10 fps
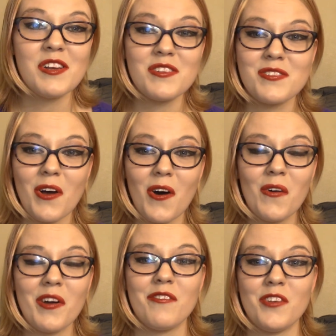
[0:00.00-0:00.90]

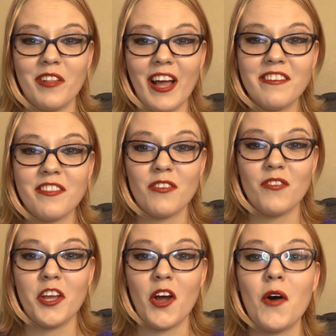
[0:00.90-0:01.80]
So if you liked this
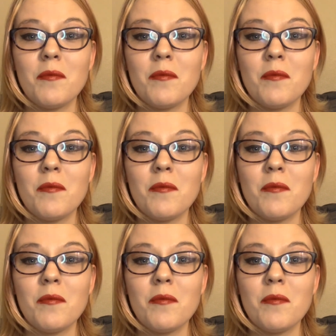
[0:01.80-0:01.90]
video,